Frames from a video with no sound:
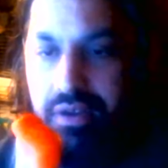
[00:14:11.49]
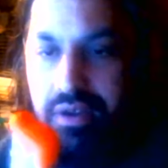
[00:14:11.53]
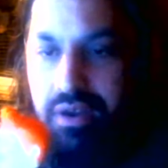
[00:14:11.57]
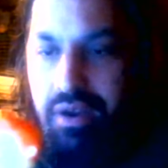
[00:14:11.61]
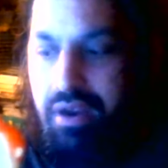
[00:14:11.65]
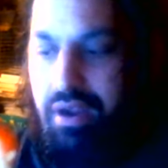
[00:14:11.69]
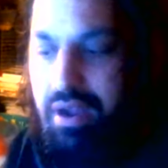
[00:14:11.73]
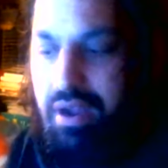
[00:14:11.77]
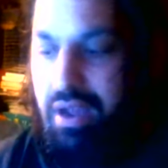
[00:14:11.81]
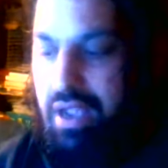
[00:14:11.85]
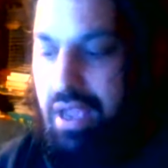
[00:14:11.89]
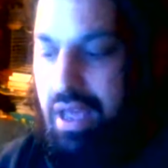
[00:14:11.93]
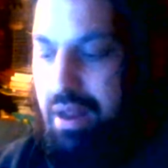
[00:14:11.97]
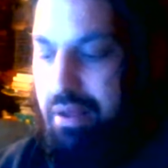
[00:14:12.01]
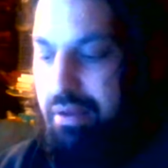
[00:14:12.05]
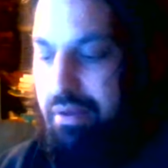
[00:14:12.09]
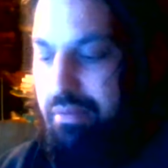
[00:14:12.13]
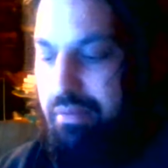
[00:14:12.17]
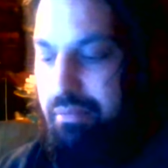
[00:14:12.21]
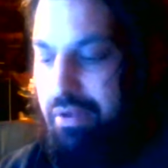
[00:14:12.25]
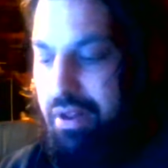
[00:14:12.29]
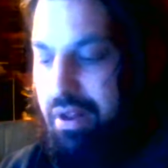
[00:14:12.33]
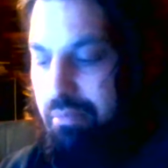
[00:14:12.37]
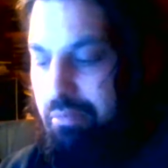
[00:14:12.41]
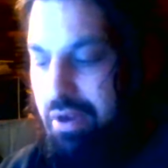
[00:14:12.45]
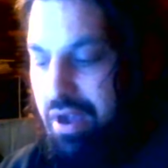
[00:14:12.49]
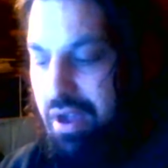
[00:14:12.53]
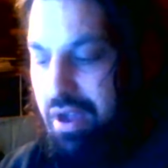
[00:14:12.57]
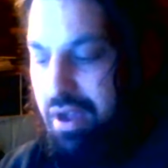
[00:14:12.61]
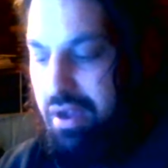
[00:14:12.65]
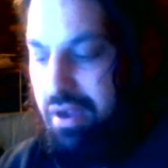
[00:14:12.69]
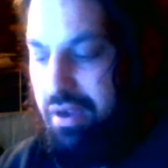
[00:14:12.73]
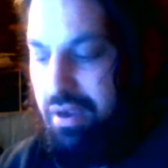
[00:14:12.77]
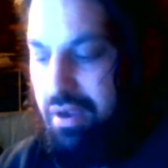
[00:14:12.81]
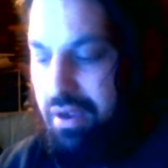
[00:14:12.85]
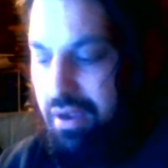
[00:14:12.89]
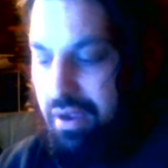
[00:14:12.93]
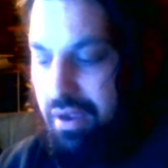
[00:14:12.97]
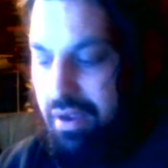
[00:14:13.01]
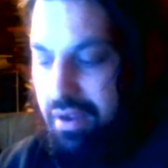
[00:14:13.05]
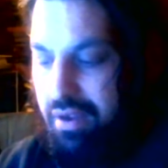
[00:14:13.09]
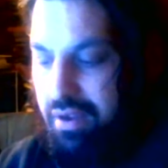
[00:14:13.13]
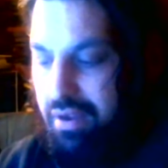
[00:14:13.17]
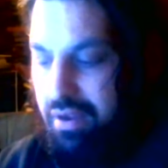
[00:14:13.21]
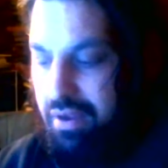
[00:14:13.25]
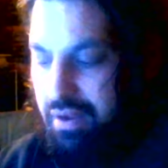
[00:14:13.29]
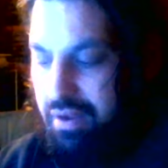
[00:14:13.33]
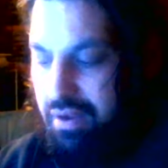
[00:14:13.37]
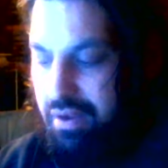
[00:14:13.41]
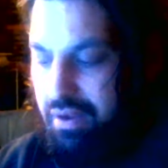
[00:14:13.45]
Here I'm in a mug.
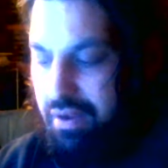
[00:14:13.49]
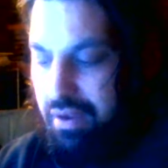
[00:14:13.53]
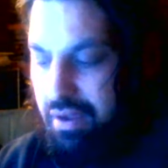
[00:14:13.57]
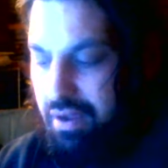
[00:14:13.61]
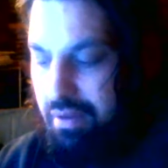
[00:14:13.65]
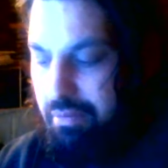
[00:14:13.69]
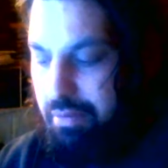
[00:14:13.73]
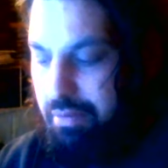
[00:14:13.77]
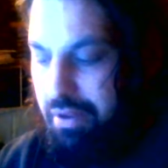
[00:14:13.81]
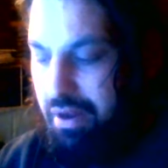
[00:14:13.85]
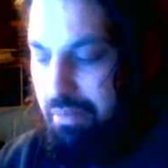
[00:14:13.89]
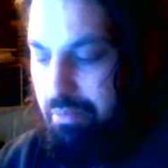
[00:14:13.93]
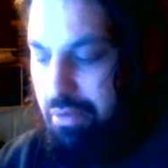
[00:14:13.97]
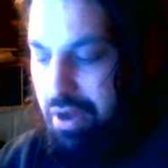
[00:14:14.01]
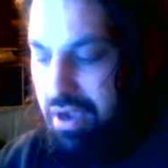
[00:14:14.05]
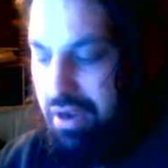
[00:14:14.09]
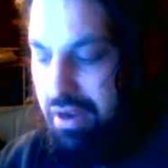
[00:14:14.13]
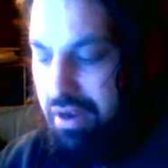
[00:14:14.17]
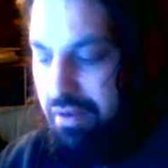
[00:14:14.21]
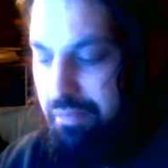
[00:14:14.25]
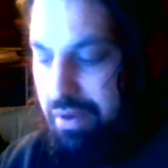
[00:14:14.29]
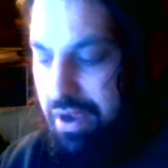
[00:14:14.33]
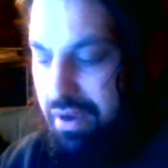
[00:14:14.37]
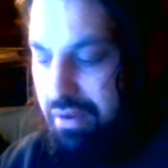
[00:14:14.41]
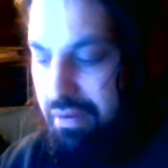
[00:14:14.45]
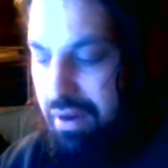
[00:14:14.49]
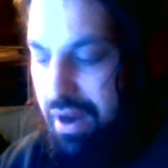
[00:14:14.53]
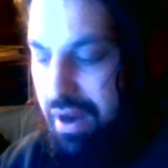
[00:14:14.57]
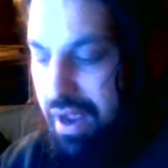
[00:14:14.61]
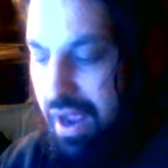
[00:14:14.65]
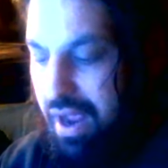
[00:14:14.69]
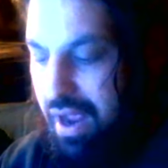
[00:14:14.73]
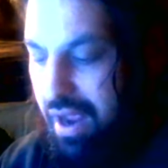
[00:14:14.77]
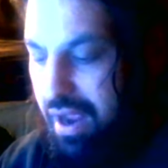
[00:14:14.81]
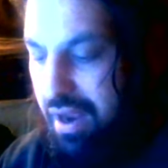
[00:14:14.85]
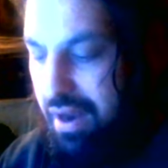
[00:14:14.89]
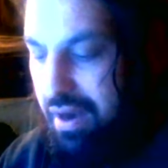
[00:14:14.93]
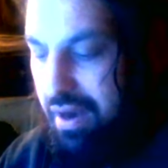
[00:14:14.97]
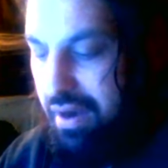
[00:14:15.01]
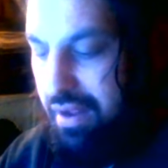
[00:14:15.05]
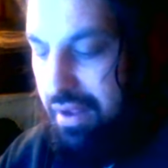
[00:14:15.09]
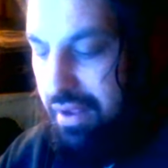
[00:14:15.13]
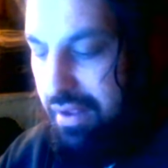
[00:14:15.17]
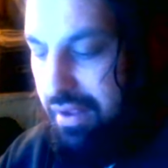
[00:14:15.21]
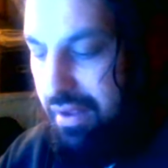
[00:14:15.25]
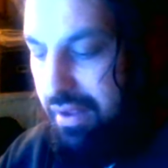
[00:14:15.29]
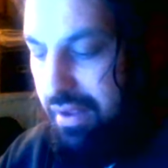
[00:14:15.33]
I'm in a mug in my own head.